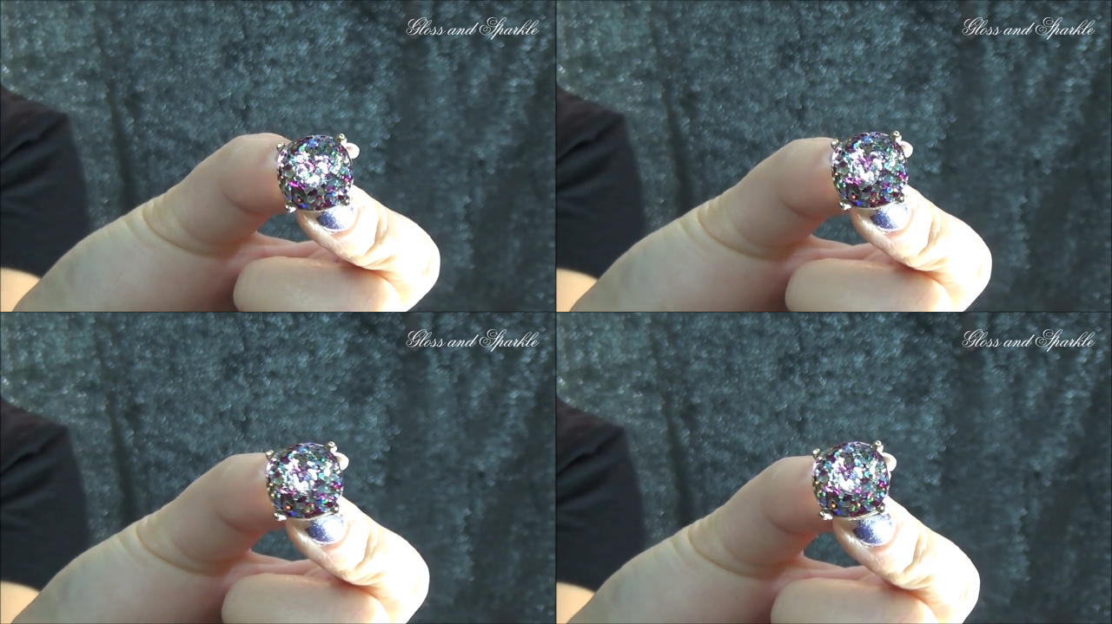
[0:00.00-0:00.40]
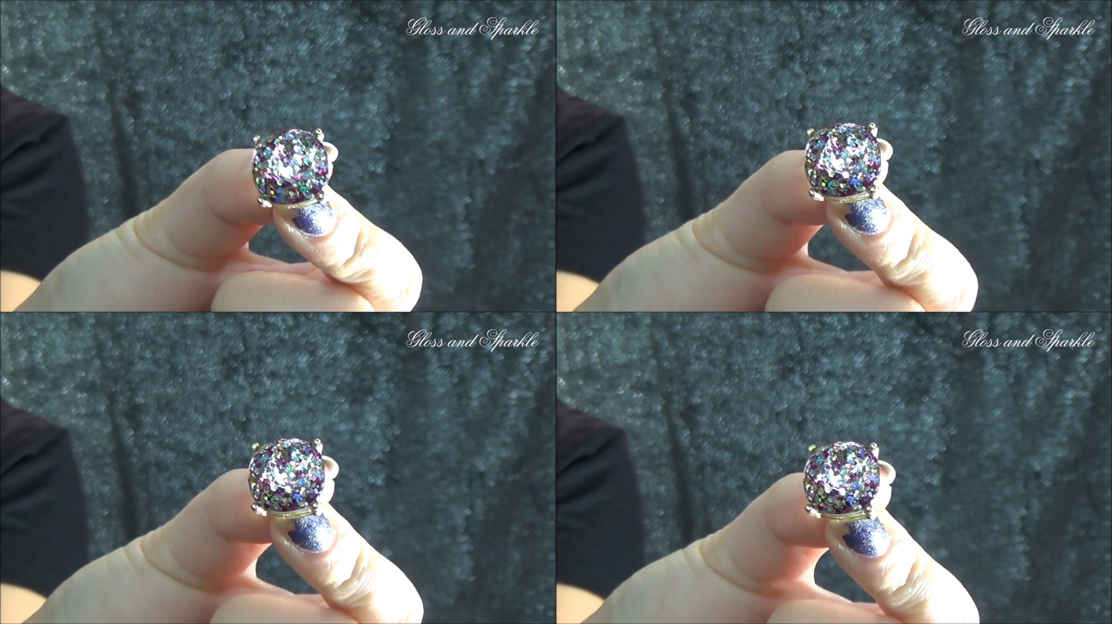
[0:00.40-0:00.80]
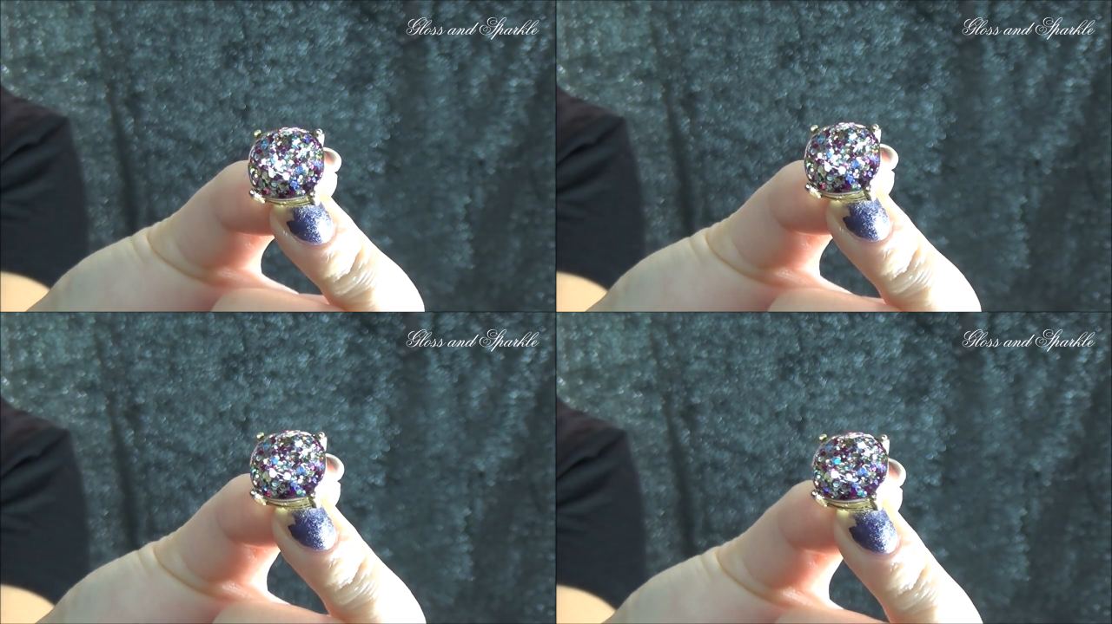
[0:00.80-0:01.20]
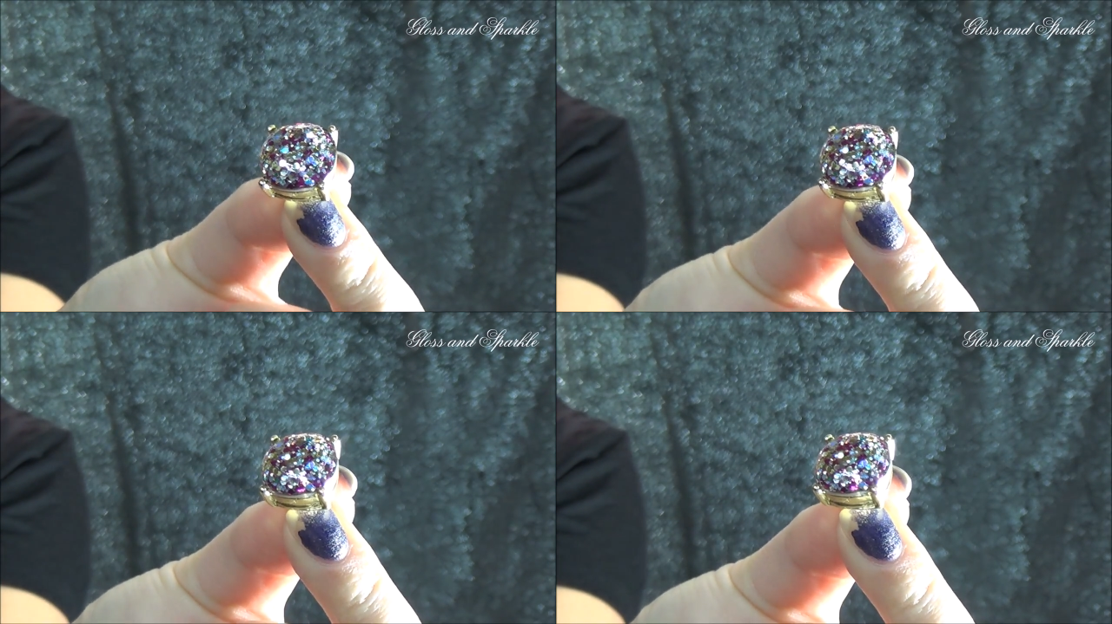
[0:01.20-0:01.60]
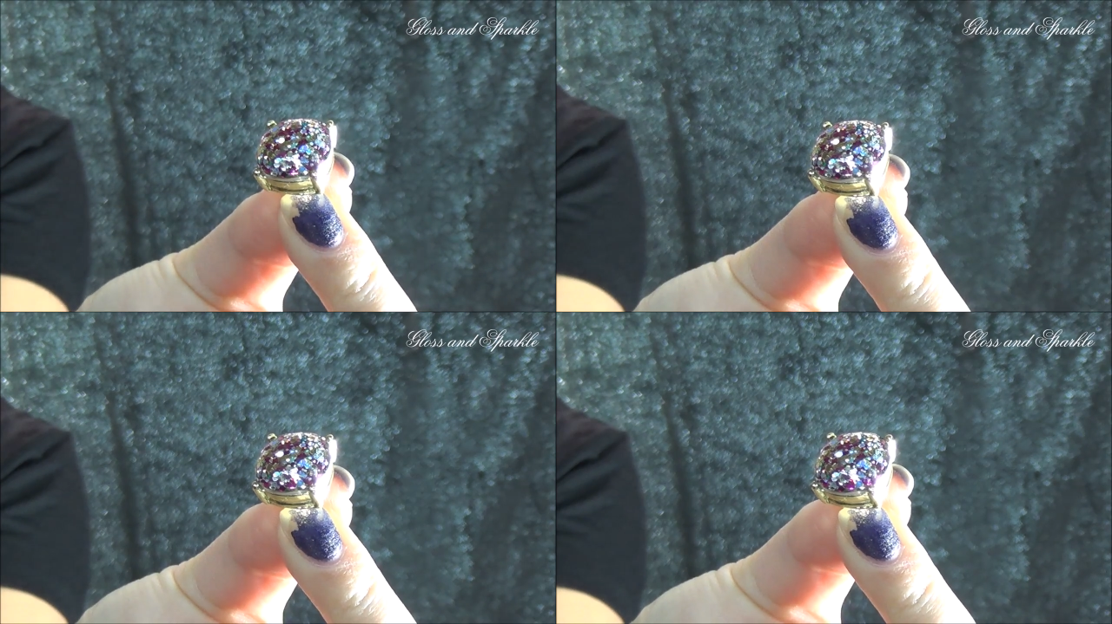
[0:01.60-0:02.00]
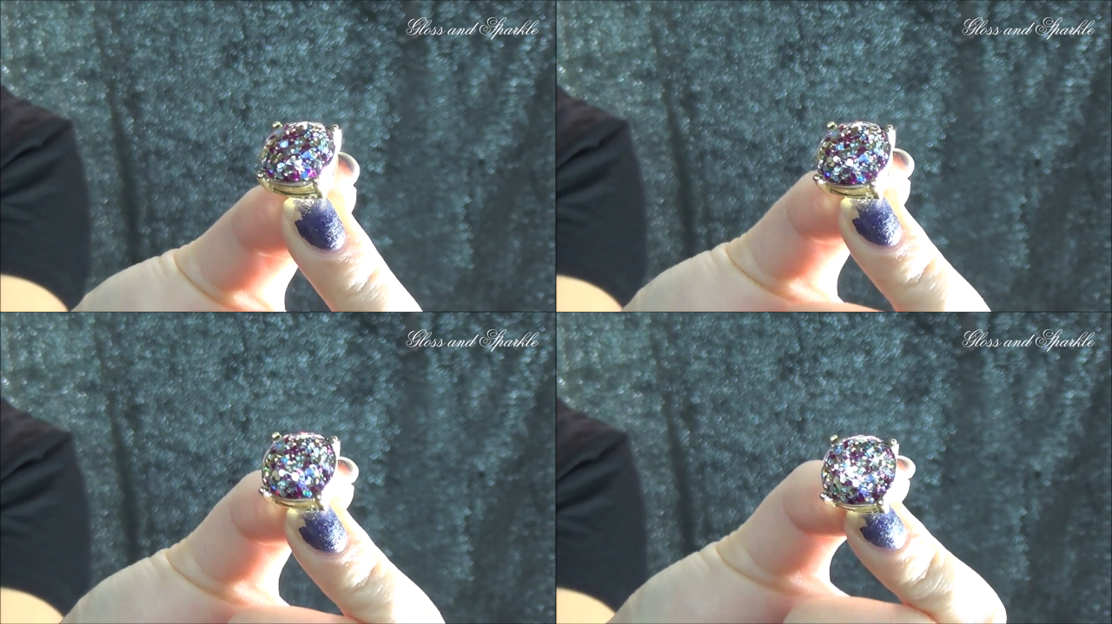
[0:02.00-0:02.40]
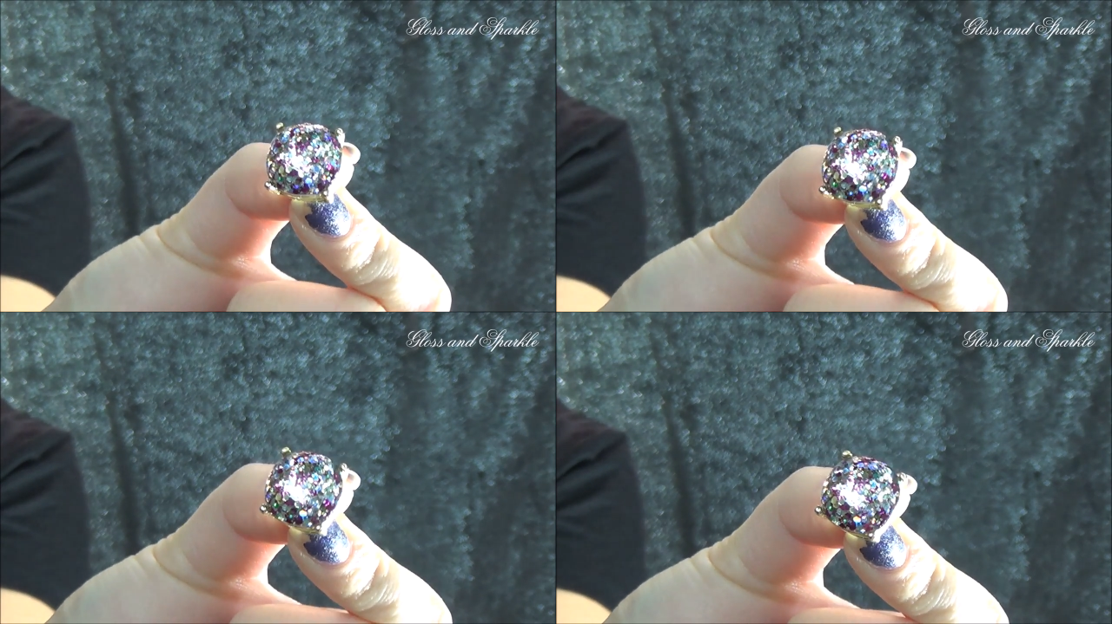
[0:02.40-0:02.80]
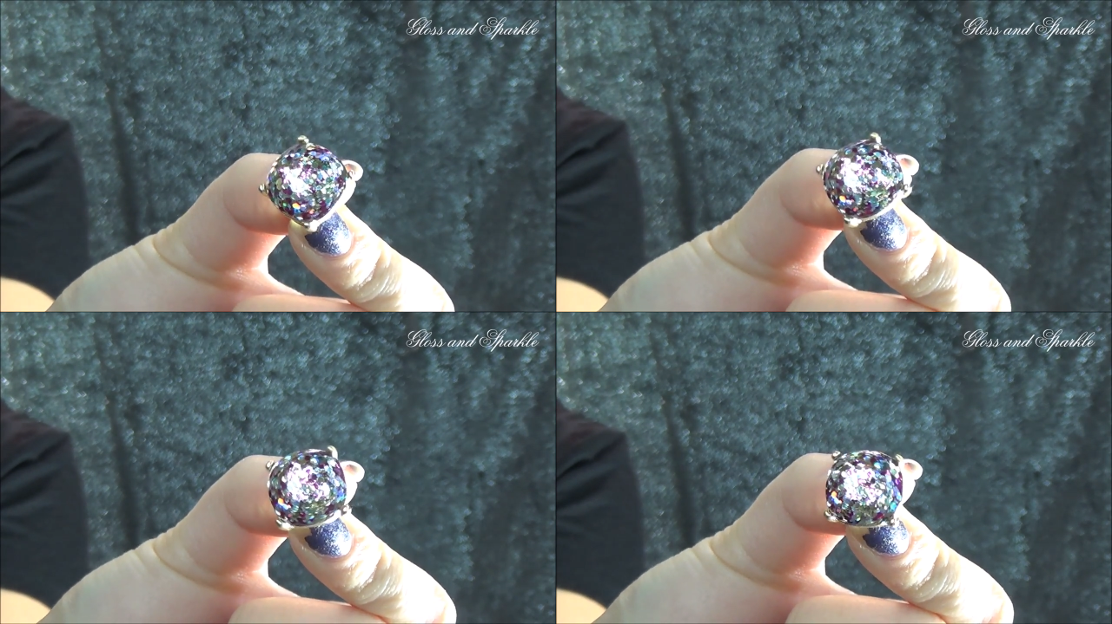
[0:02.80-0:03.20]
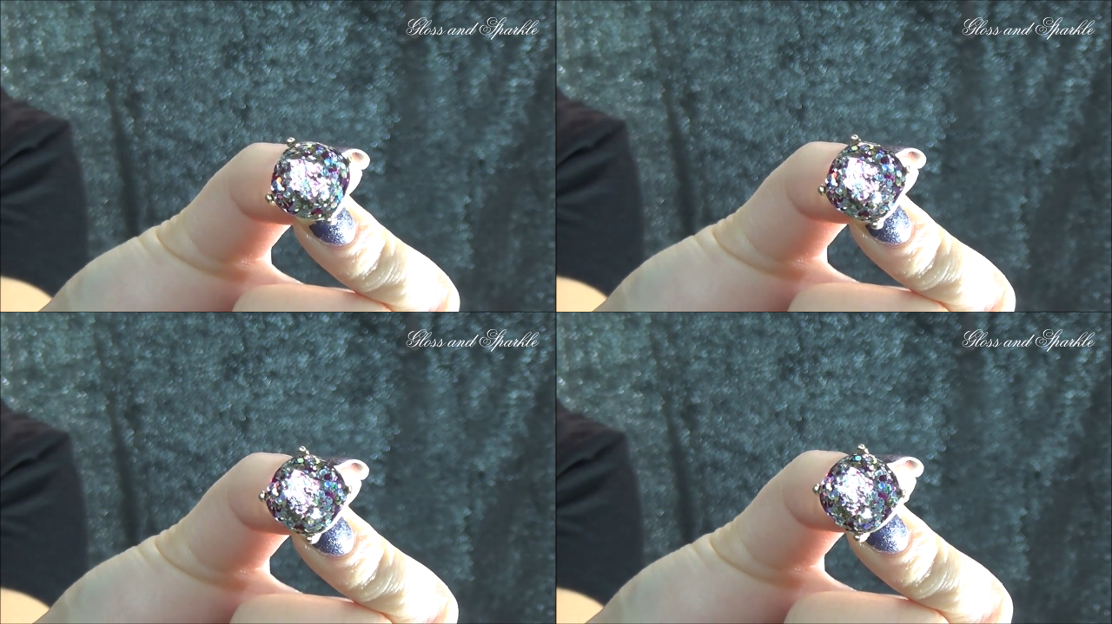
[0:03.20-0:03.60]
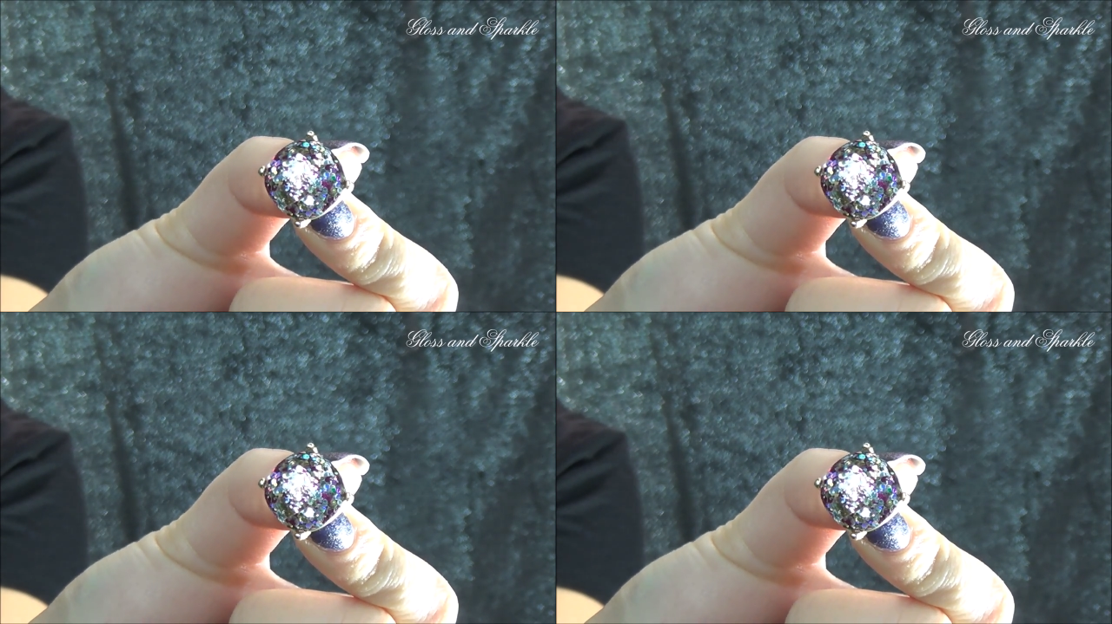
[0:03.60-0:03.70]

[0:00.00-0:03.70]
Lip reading: (no speaker visible)